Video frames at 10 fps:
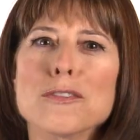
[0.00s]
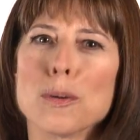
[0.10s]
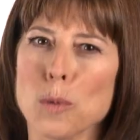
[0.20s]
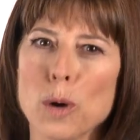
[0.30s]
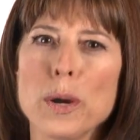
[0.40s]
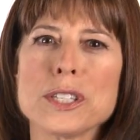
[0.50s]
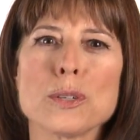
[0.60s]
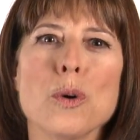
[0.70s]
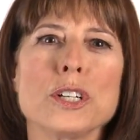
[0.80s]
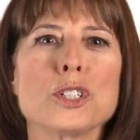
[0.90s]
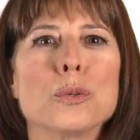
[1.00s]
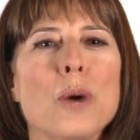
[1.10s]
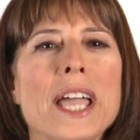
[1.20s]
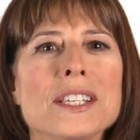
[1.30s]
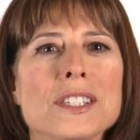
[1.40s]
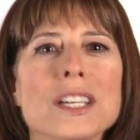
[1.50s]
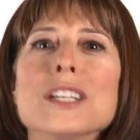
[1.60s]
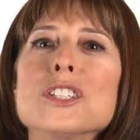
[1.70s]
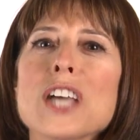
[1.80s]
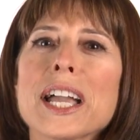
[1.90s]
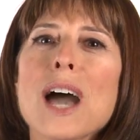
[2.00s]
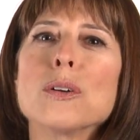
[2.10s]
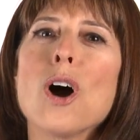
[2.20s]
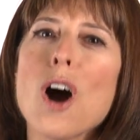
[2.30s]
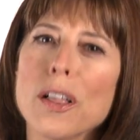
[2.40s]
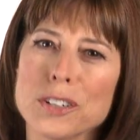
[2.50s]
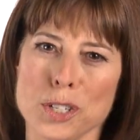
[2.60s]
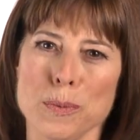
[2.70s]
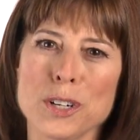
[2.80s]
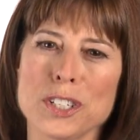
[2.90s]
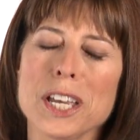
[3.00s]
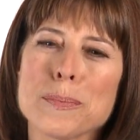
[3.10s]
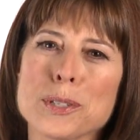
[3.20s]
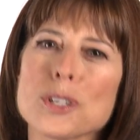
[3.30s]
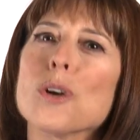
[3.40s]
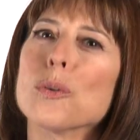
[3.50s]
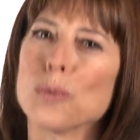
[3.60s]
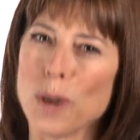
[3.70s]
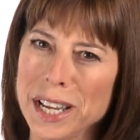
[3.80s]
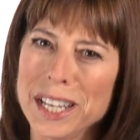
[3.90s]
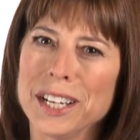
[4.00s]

For more ways to watch your waist, check out all our smart tips right